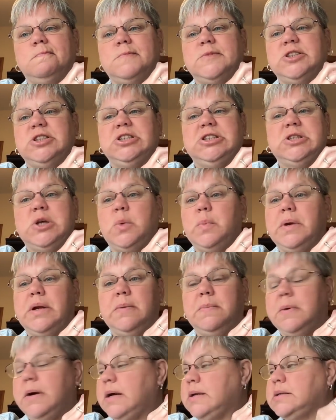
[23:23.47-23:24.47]
So
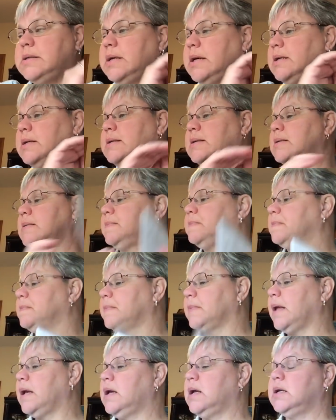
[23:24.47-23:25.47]
many projects.
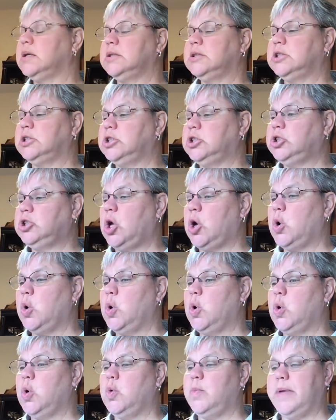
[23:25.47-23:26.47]

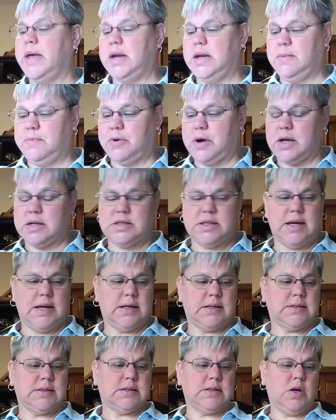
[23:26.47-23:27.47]
So many
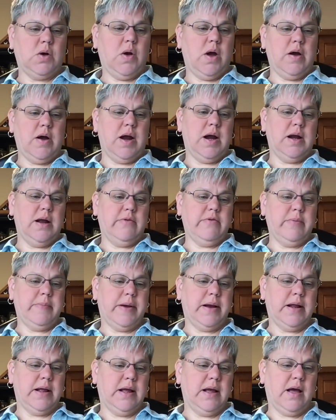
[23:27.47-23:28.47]
projects. All right,
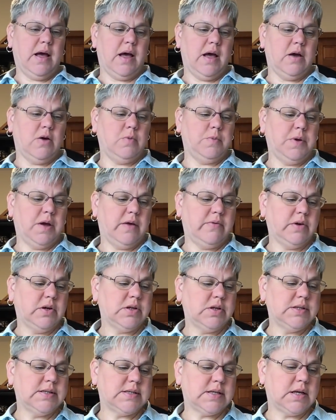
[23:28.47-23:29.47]
everybody. I hope you have a
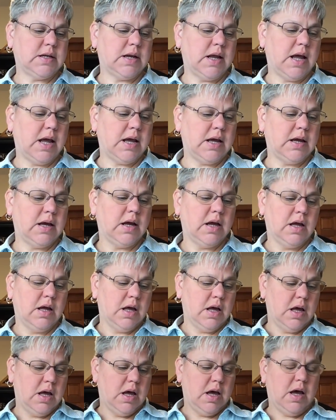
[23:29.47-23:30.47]
good Sunday.
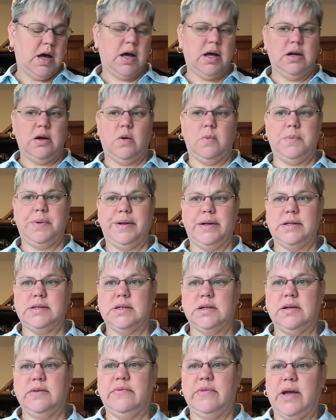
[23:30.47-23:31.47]
I don't plan
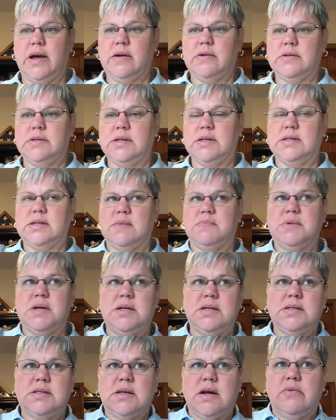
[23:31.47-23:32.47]
to leave the house, except I
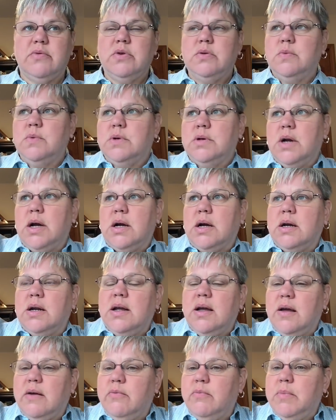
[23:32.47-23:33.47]
discovered we're not going
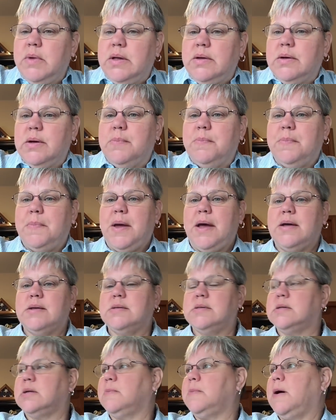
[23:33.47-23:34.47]
to have milk
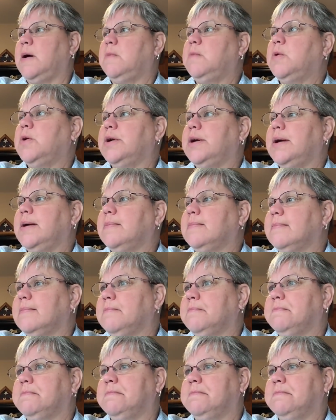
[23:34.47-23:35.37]
past tomorrow morning.